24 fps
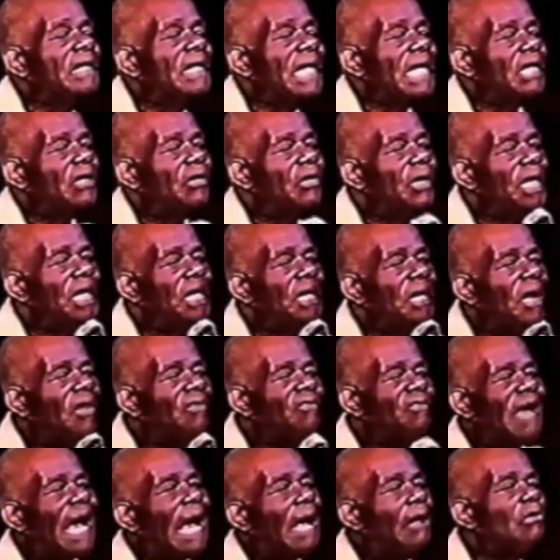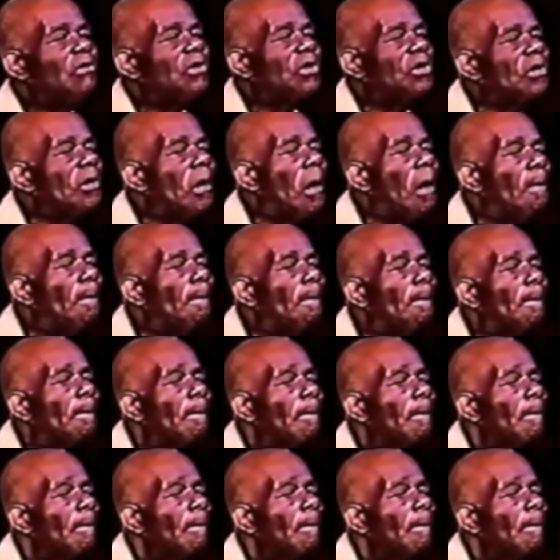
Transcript: they created a vacuum.